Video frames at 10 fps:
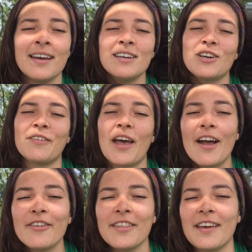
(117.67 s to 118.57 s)
to have
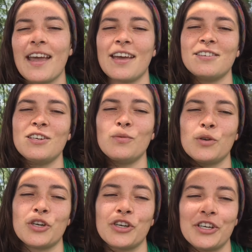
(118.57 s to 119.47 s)
everything handy when
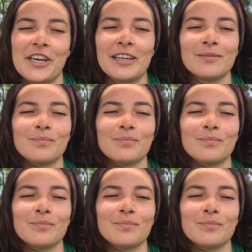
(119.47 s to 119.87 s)
you're cooking.